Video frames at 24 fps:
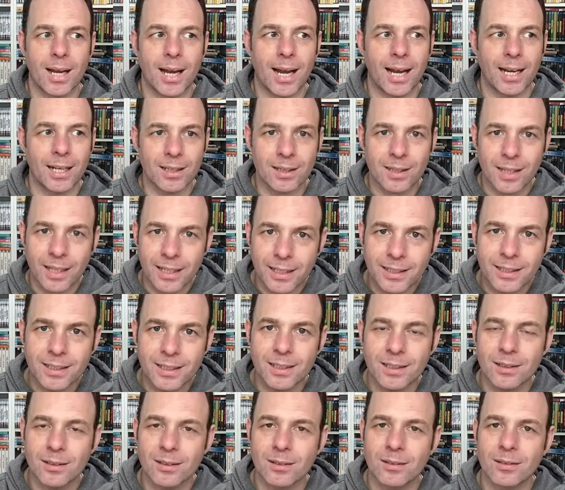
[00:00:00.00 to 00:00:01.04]
I like
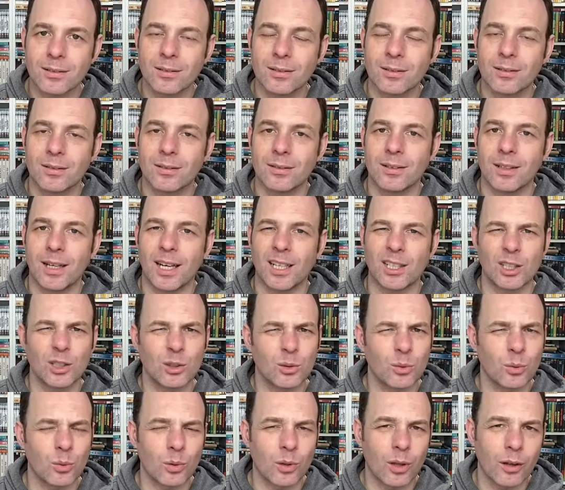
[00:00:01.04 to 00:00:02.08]
it. I
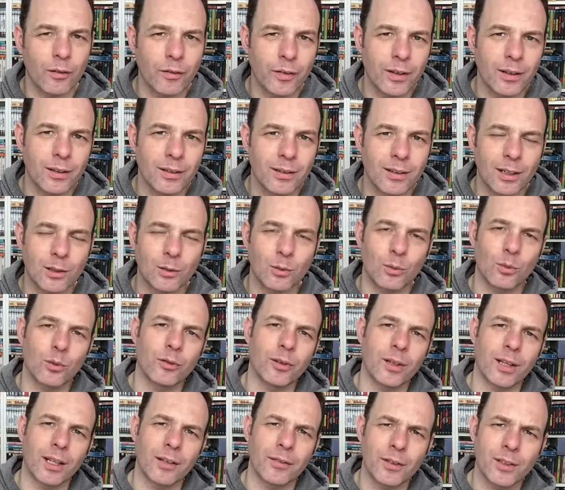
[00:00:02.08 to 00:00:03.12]
just don't love it. I don't know
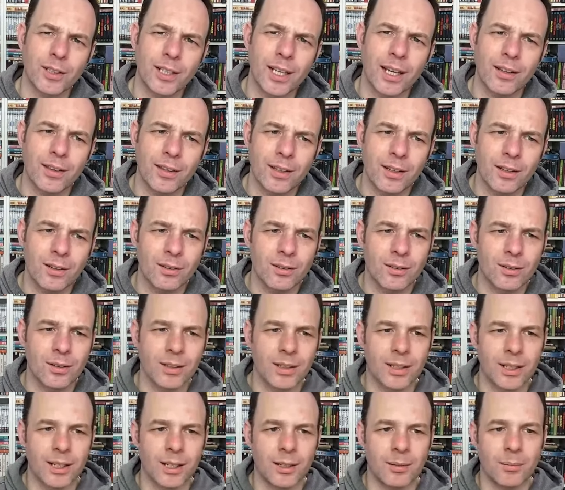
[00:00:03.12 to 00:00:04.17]
if I'll ever get there.
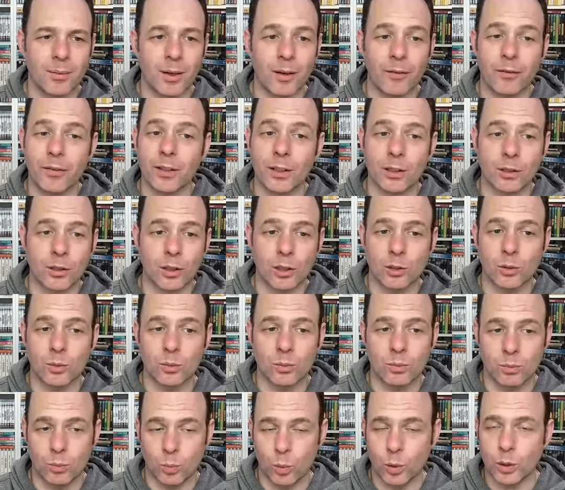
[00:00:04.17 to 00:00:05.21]
I feel it does
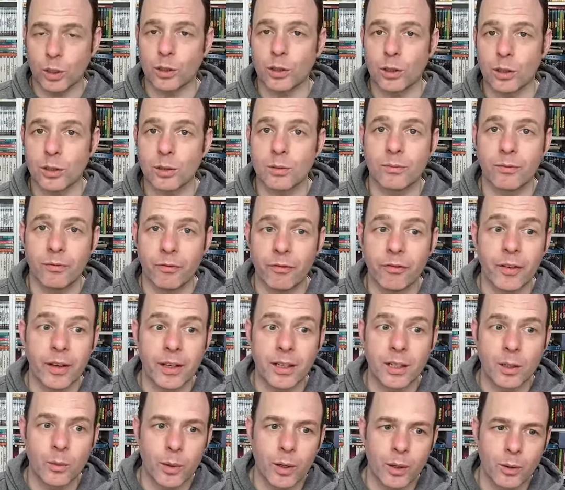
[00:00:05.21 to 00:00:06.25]
what it does
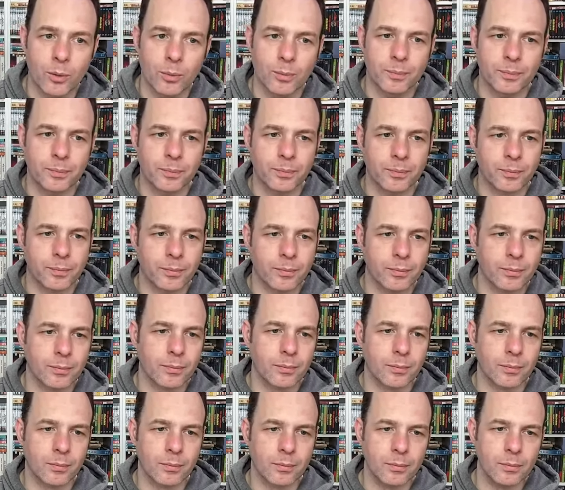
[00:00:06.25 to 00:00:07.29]
very well.
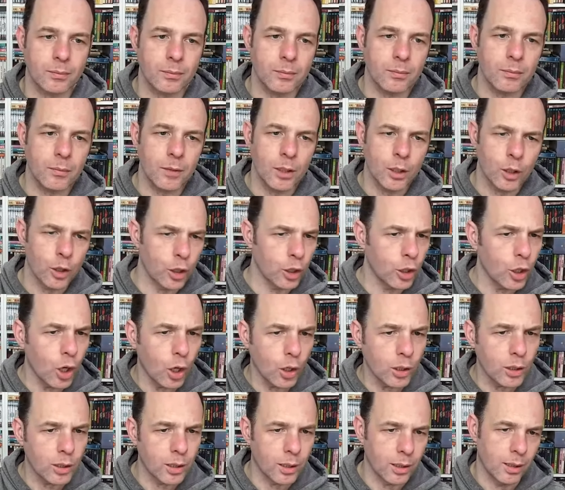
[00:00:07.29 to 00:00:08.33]
The
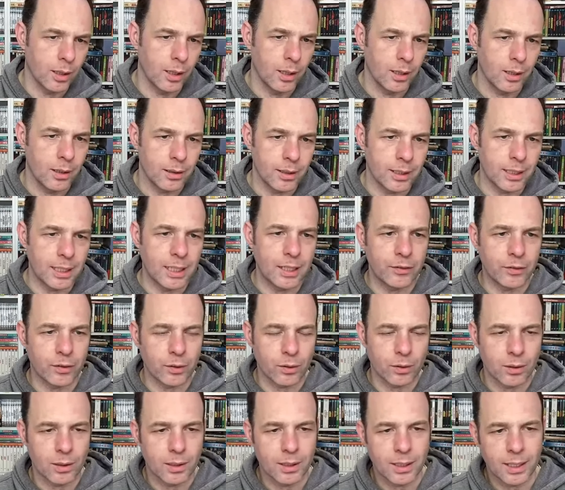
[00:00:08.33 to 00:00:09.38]
Young, the
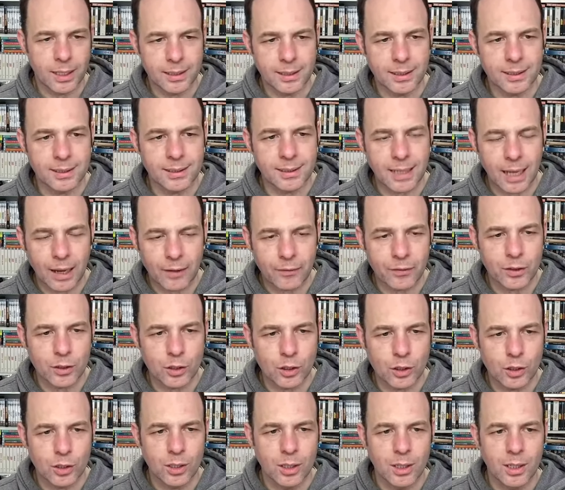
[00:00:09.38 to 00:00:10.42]
Evil, and the
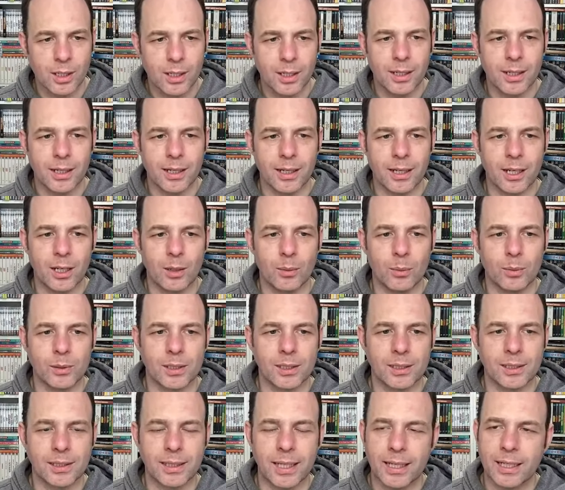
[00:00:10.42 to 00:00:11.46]
Savage. It was
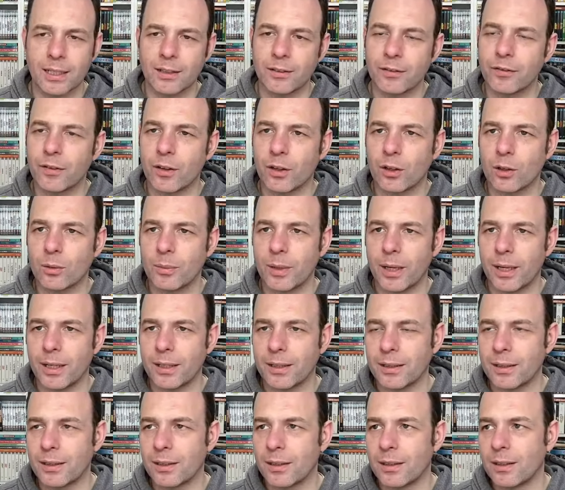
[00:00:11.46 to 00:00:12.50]
the second film
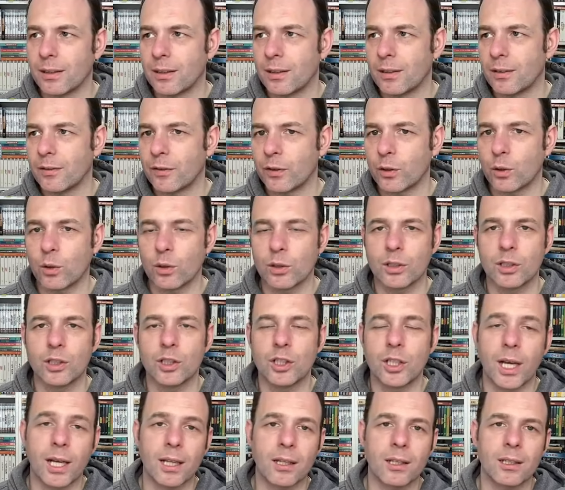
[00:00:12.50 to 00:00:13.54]
in the Forgotten
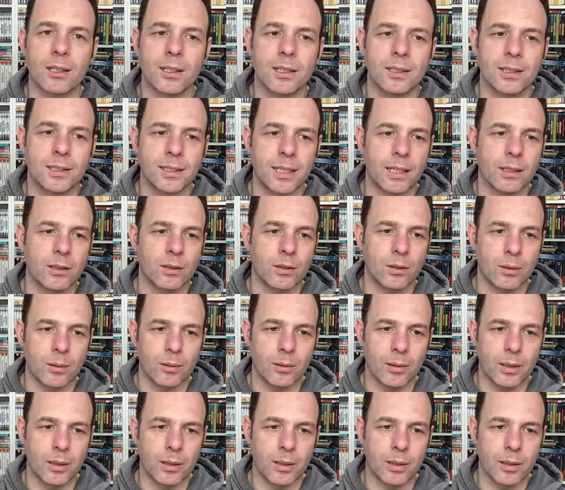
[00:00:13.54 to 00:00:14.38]
Gialli set,